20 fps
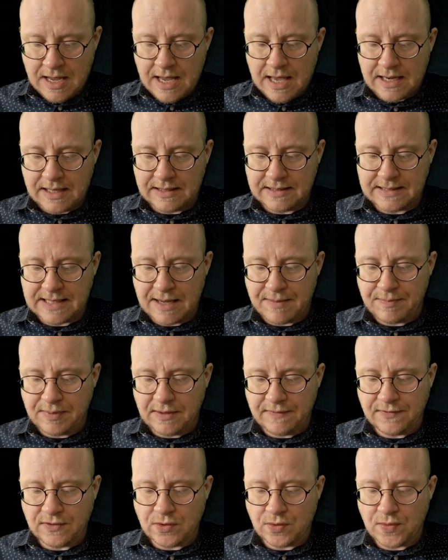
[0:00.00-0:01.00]
An
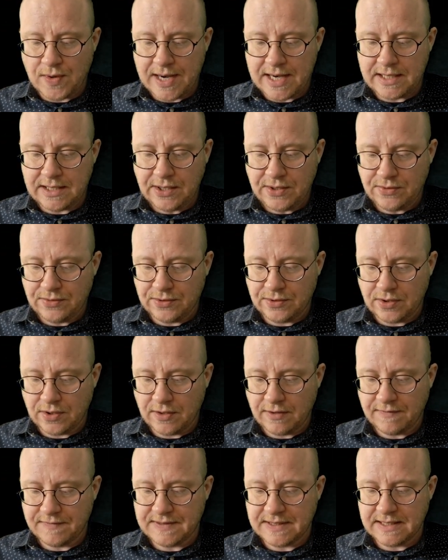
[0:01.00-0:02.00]
example of cranial
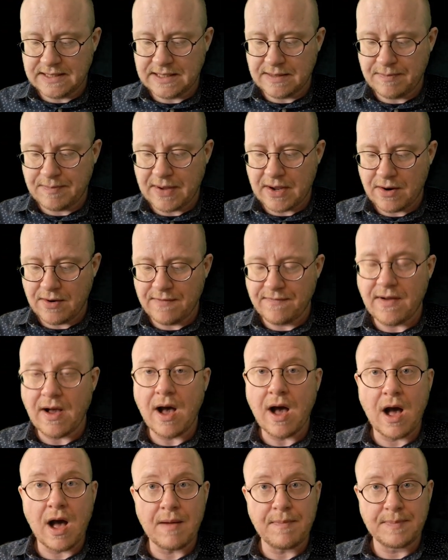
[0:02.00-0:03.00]
nerves is the pair of
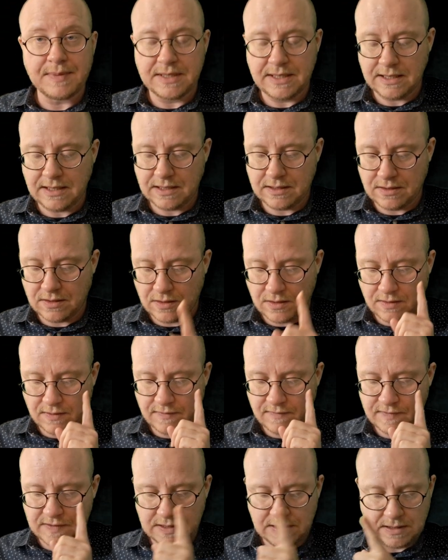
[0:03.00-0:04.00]
optic
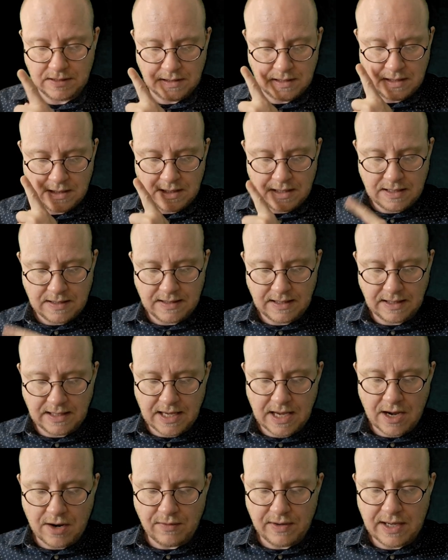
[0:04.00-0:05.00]
nerves that
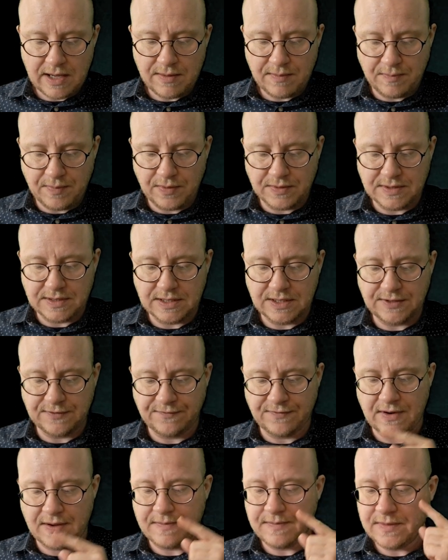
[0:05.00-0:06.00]
carry impulses
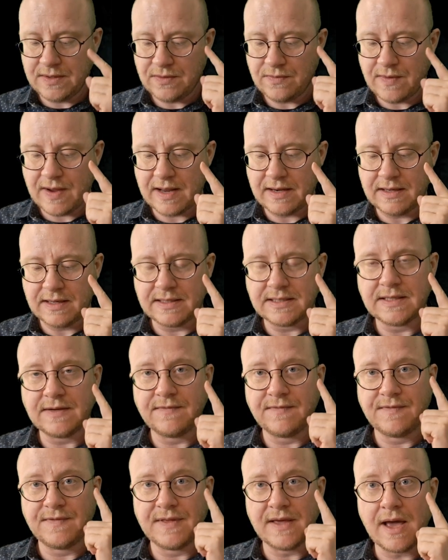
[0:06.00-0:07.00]
from the retinas
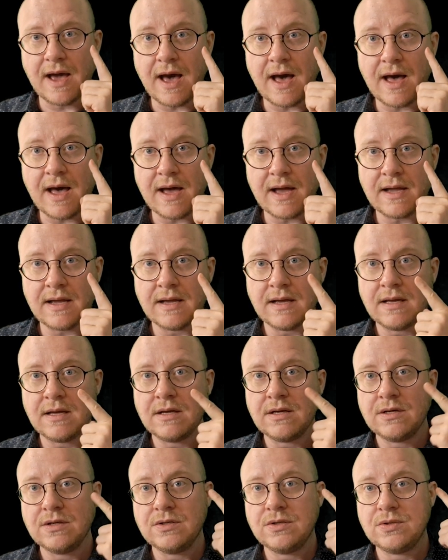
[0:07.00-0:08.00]
of the eye
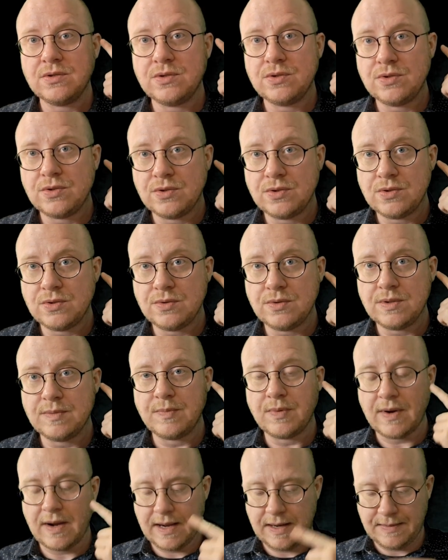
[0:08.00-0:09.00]
to the
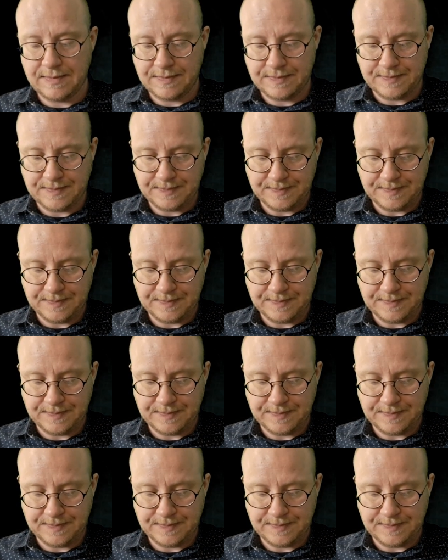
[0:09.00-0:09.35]
brain.